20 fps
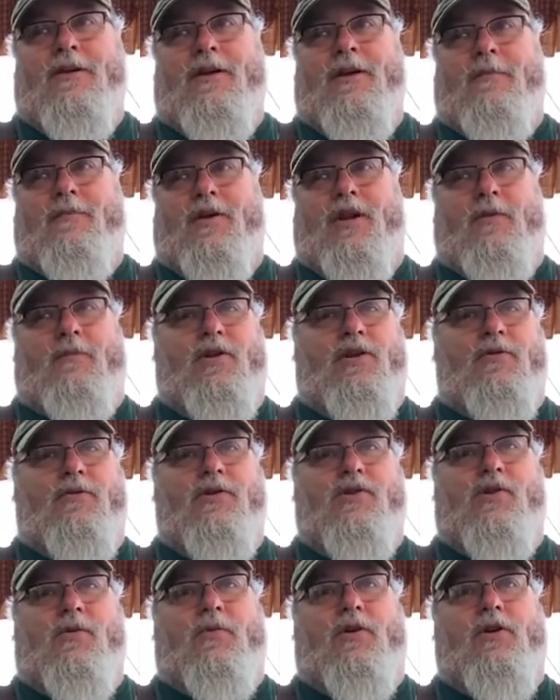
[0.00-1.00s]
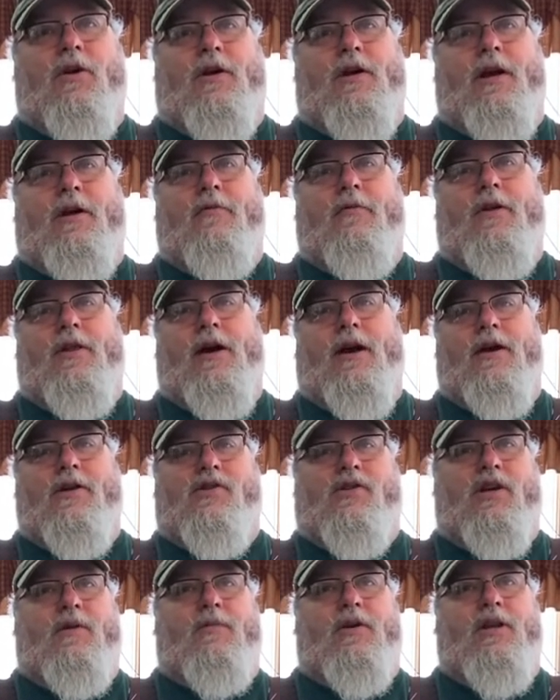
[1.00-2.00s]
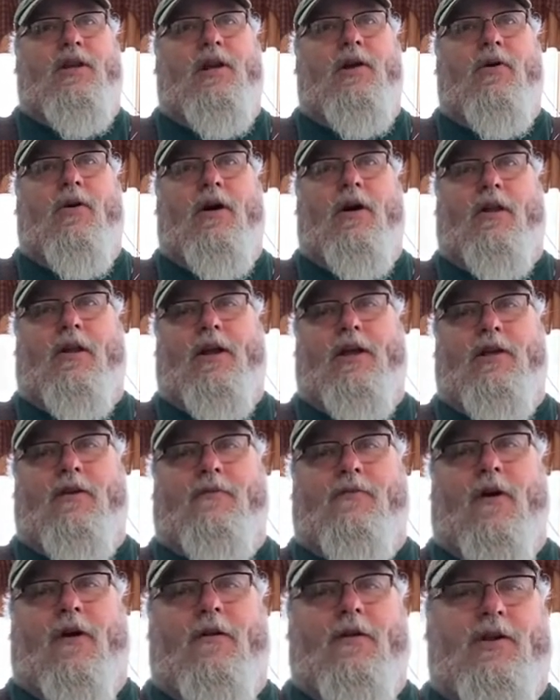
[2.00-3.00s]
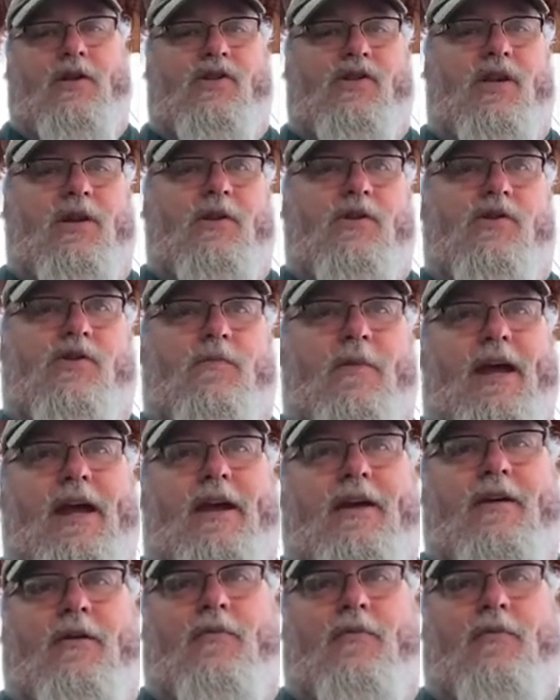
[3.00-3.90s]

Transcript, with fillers: Going to be doing some cooking with our CBD oil that you've already seen us make in a